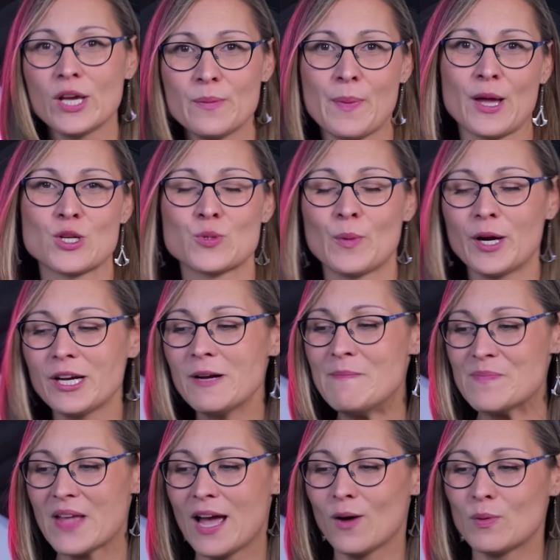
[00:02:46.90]
Quick Benchmark,
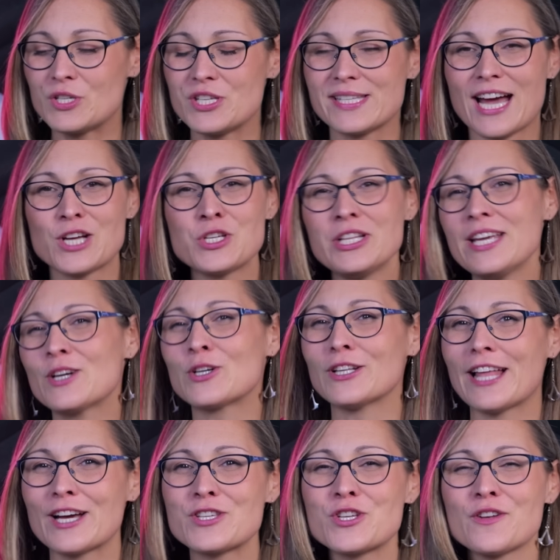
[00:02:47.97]
which is actually a
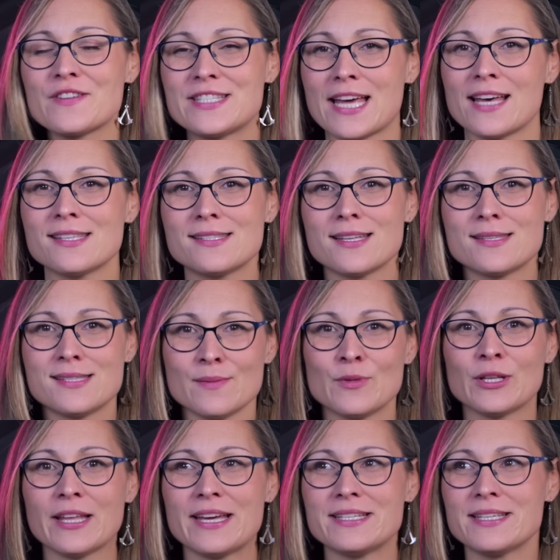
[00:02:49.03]
collection of tests that
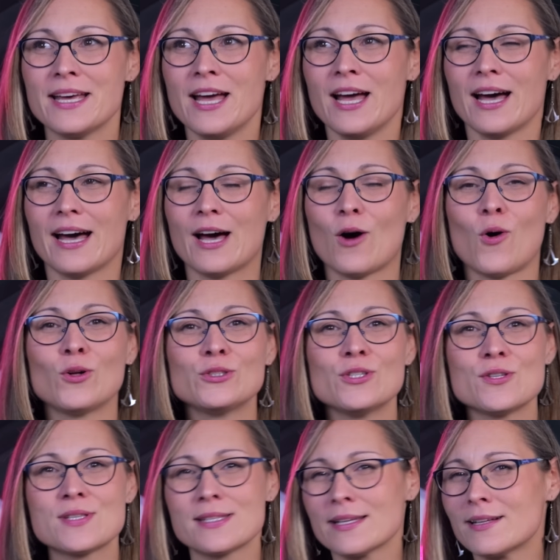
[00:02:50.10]
simulate all
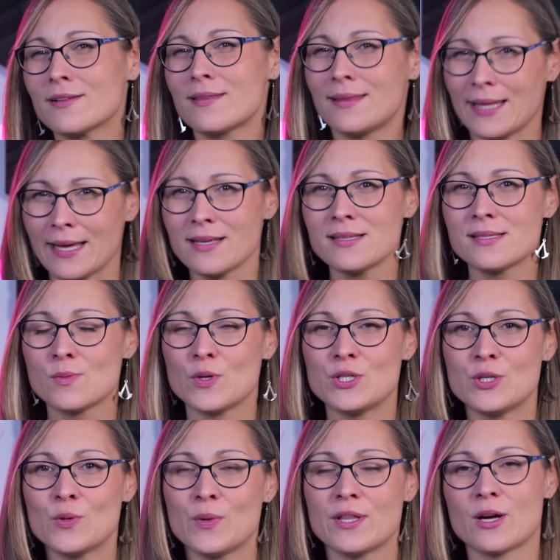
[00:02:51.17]
those little things we
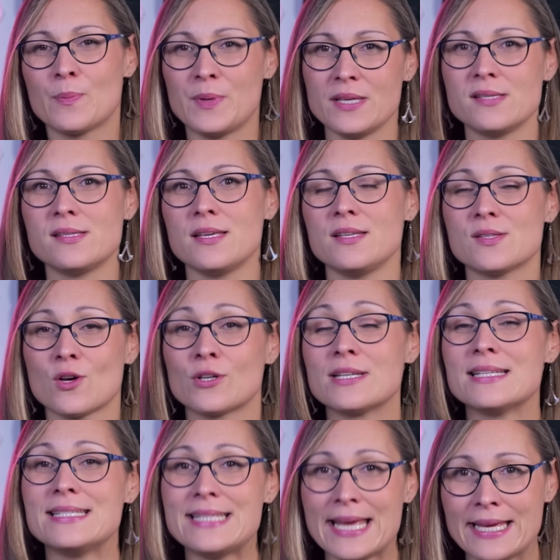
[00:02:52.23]
do with our PCs
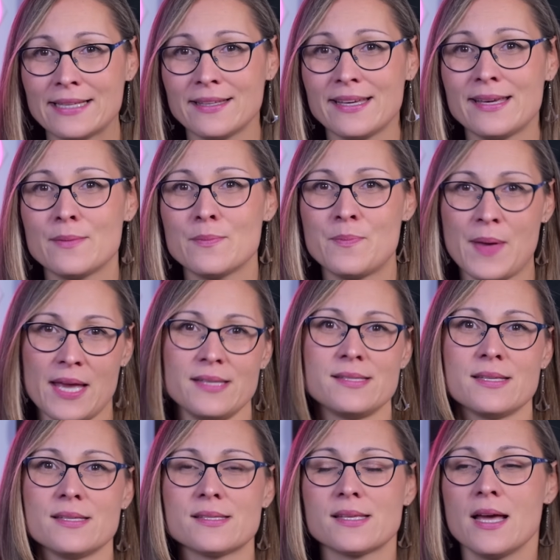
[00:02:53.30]
on a daily
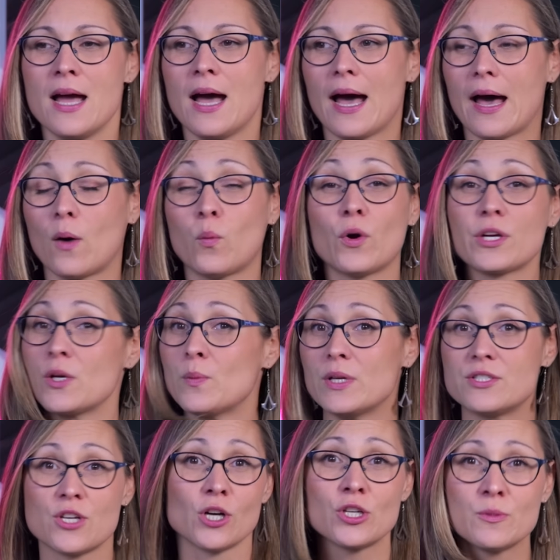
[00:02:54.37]
basis. Working
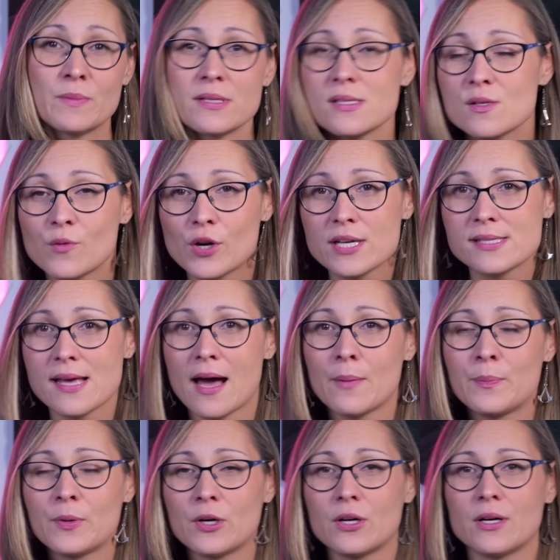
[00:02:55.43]
with documents, for
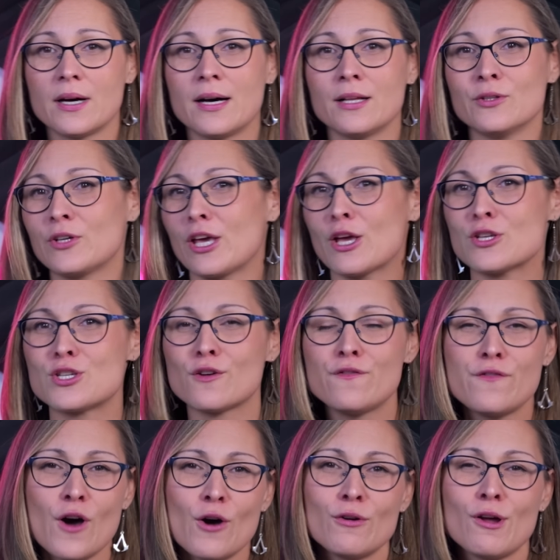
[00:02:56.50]
example, looking at your
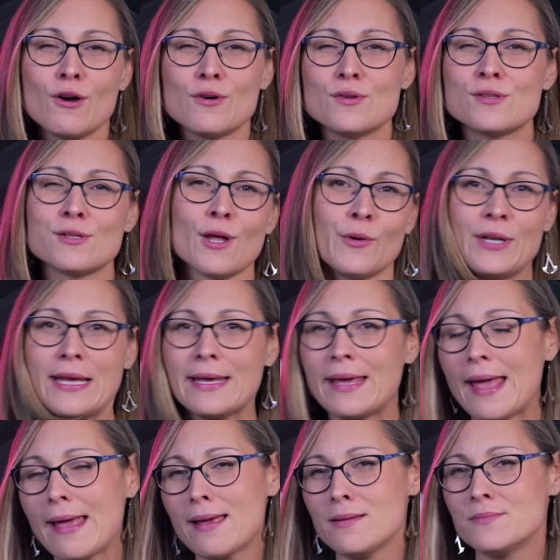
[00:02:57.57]
photos, loading
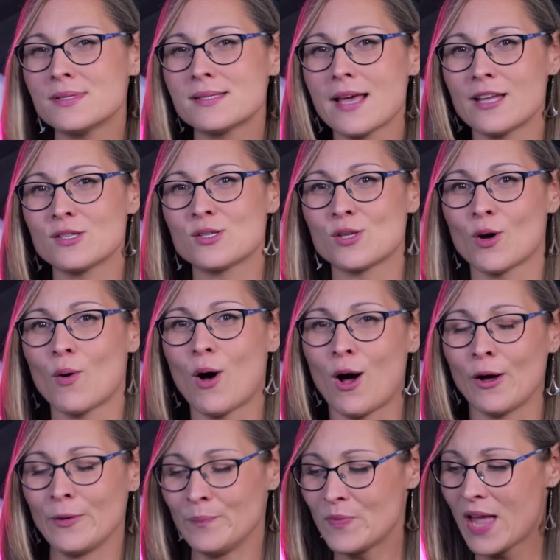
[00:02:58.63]
games, and so
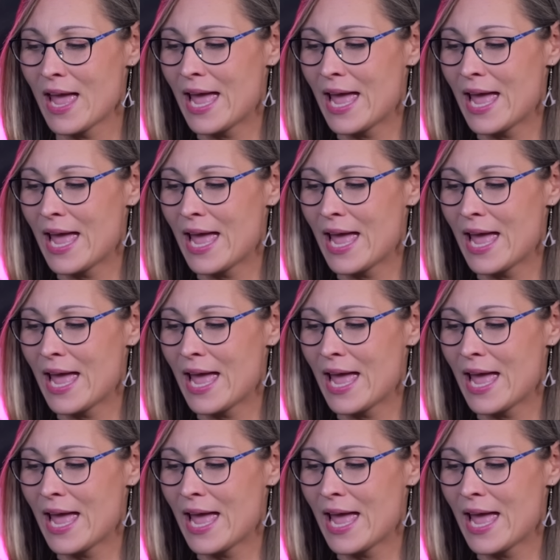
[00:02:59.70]
on.